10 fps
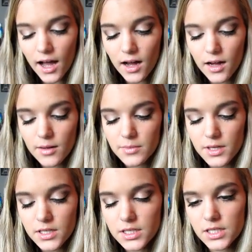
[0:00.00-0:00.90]

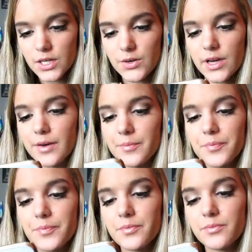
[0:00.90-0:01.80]
Um, okay.
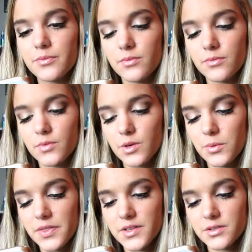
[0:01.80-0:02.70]

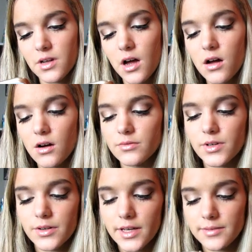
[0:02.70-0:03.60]
What this, oh,
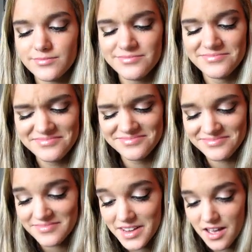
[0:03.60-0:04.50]
okay.
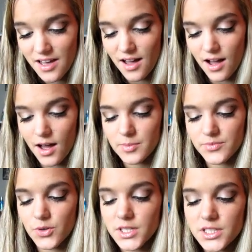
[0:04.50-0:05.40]

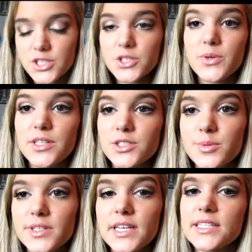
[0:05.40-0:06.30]
Um, forty-two, when's
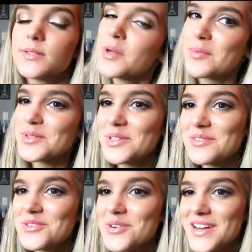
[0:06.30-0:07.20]
your birthday? September
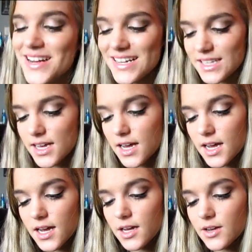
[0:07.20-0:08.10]
twenty-fourth.
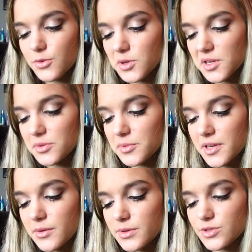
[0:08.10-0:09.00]

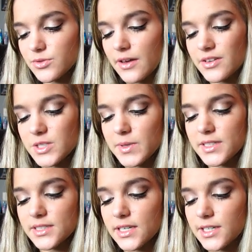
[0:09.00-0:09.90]
forty-three, would you rather
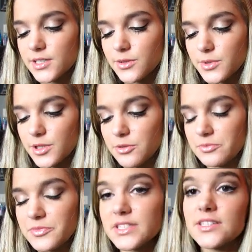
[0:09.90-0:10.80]
spend a night in a
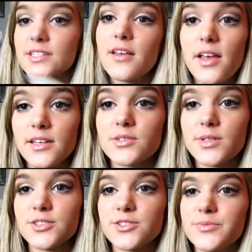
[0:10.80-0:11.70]
room? This is the last
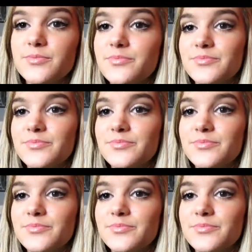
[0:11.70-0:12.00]
question.